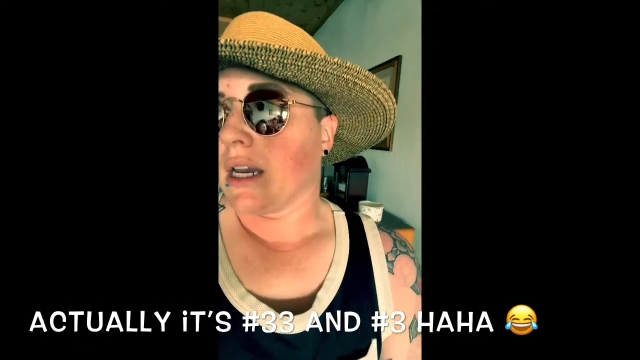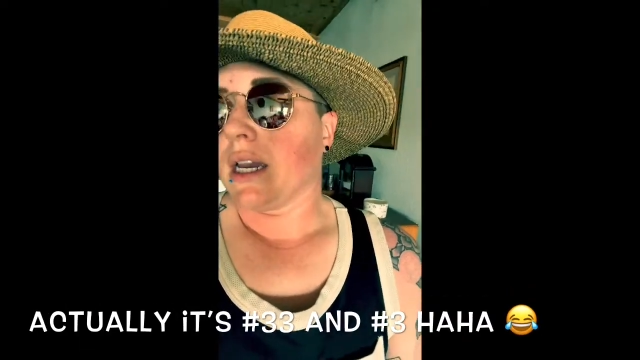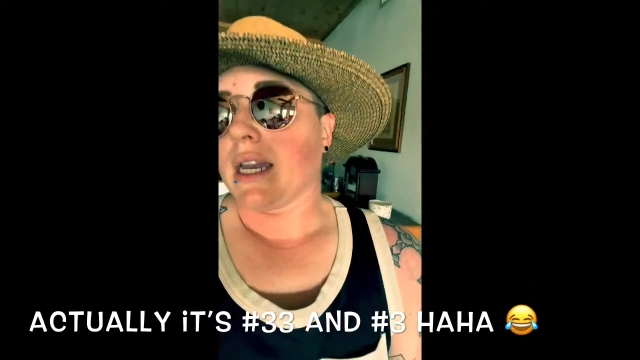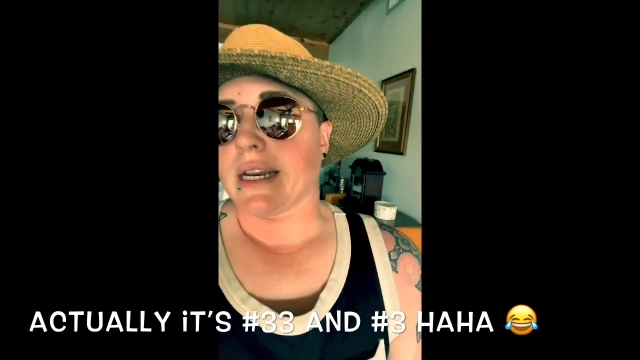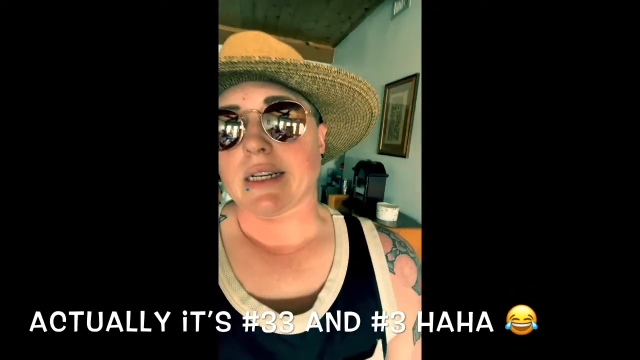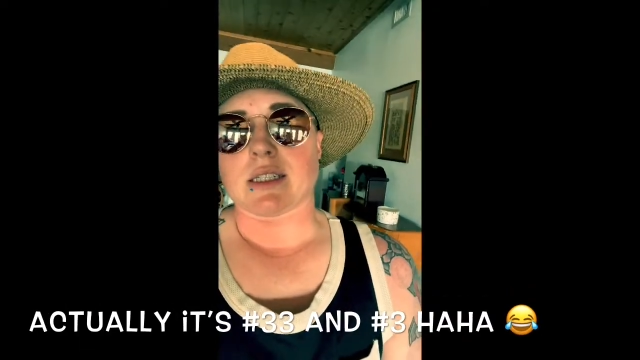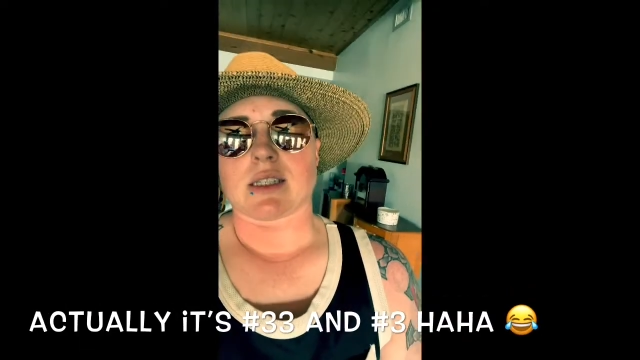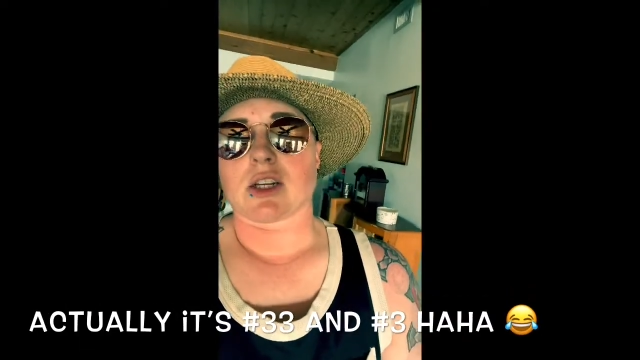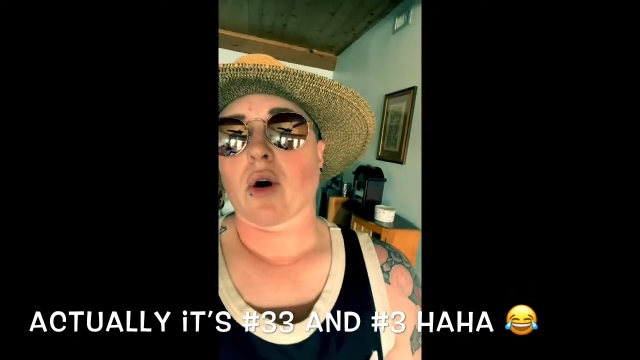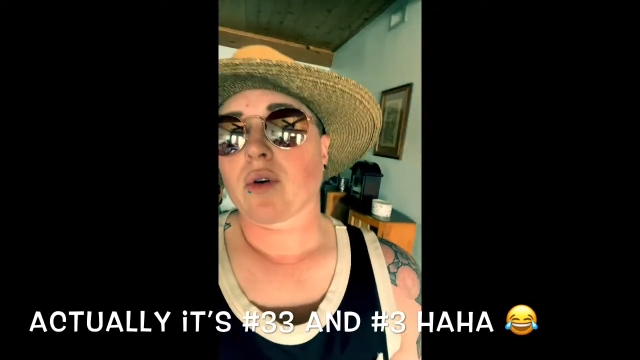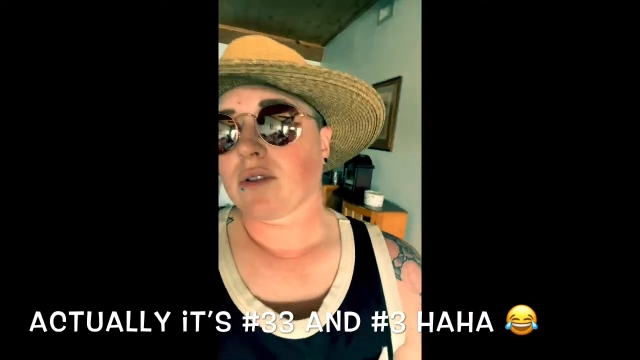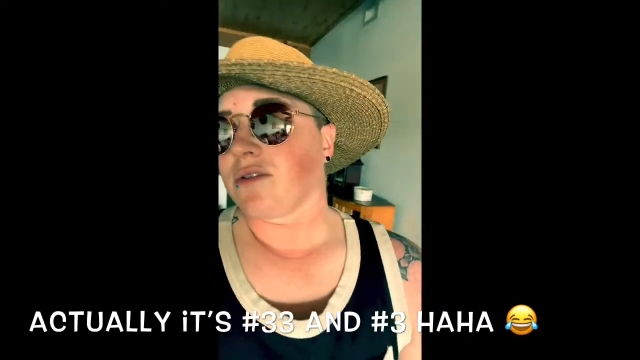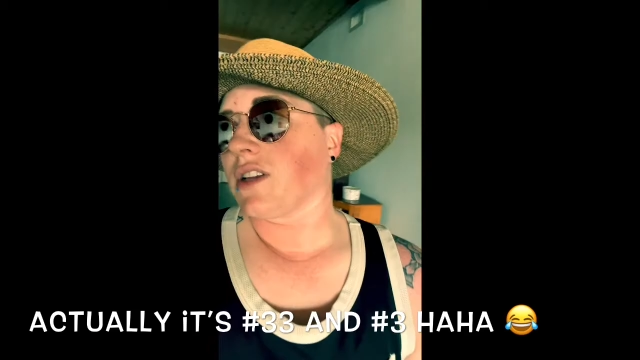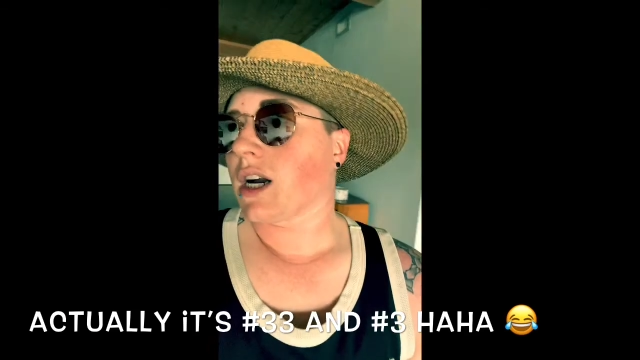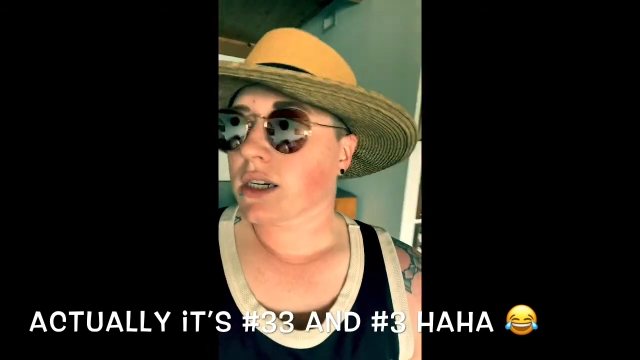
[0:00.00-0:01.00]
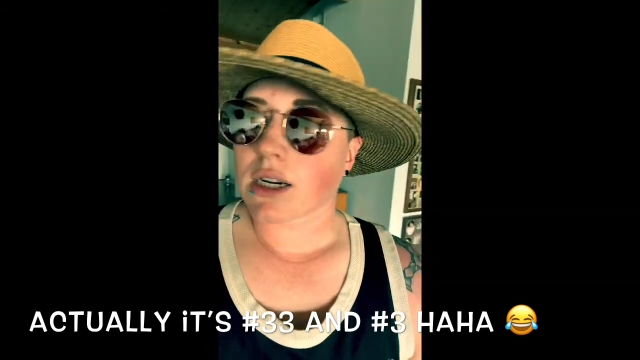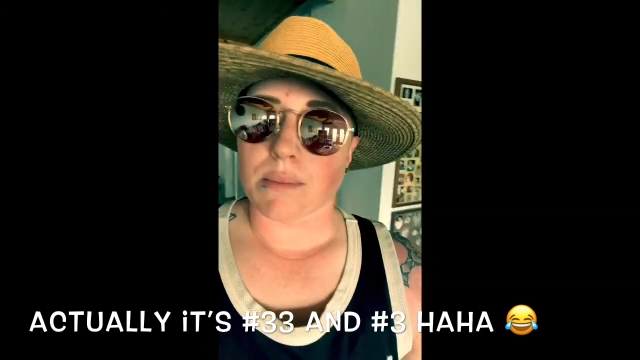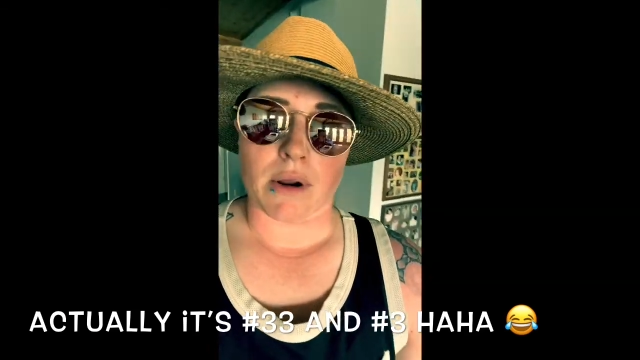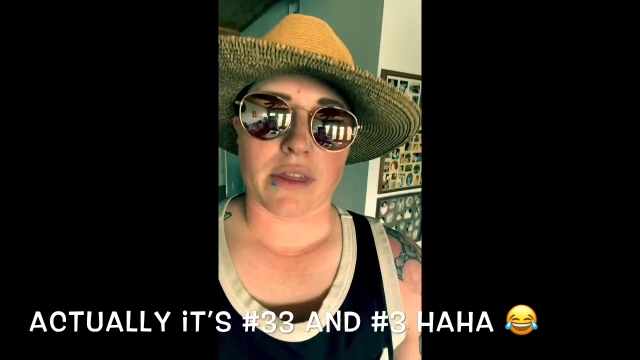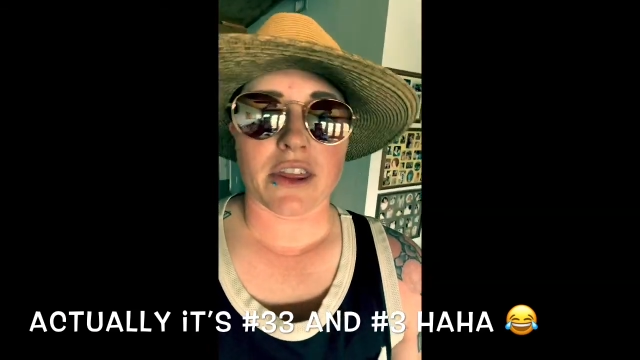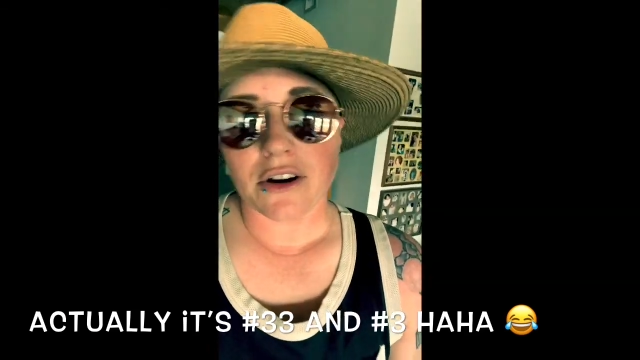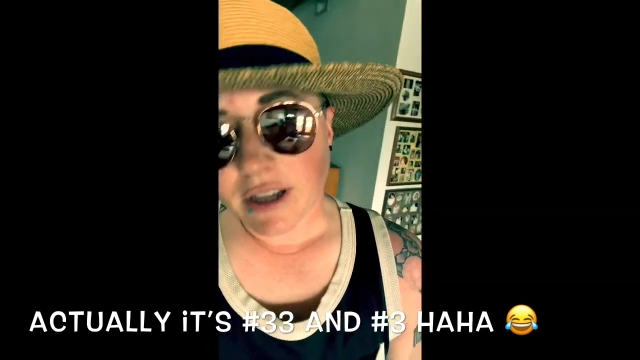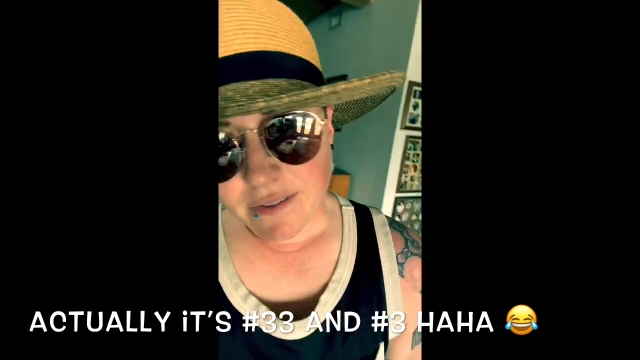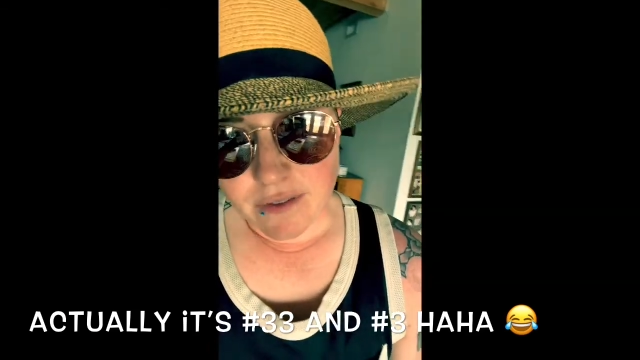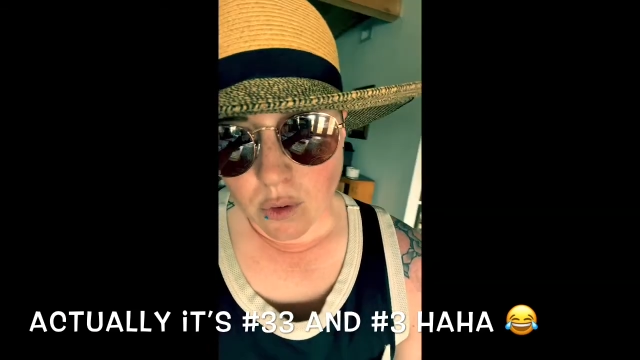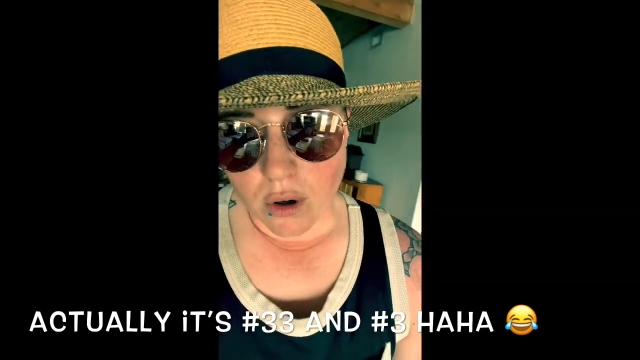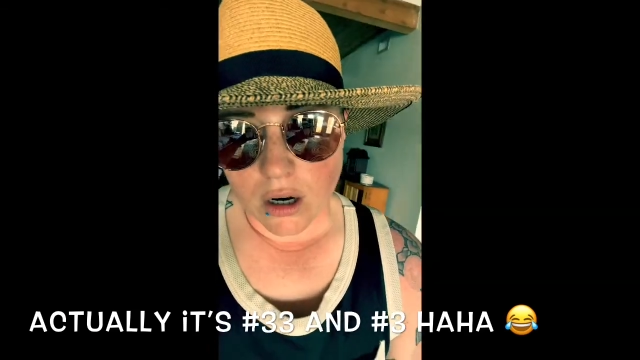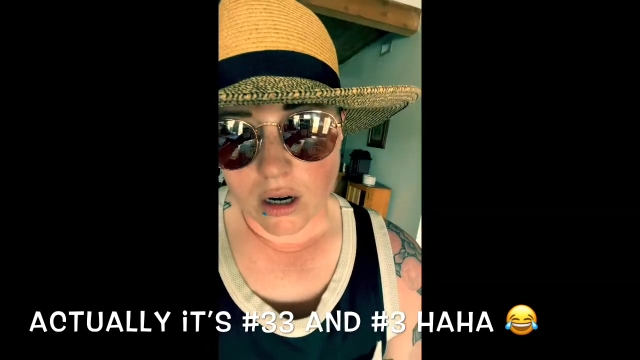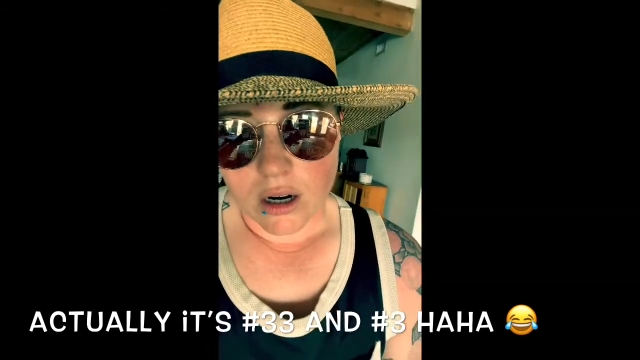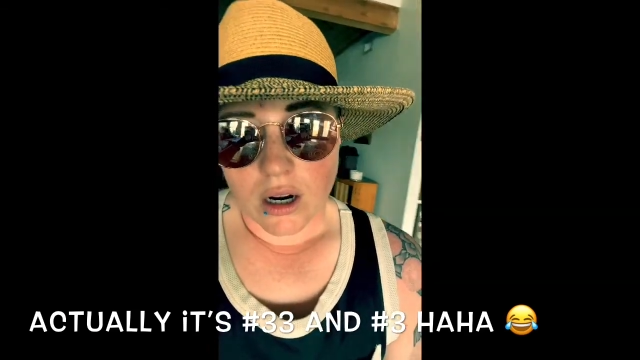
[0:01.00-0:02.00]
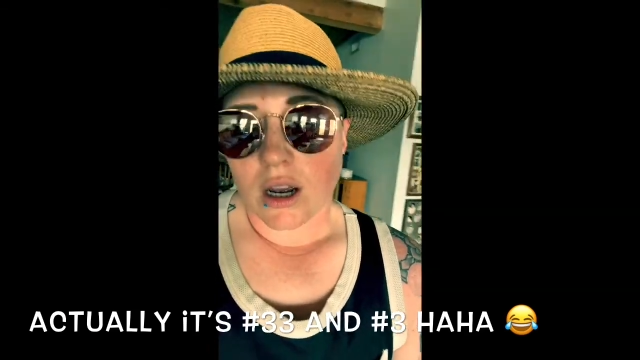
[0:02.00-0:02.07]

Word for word: It is total vlog number 34.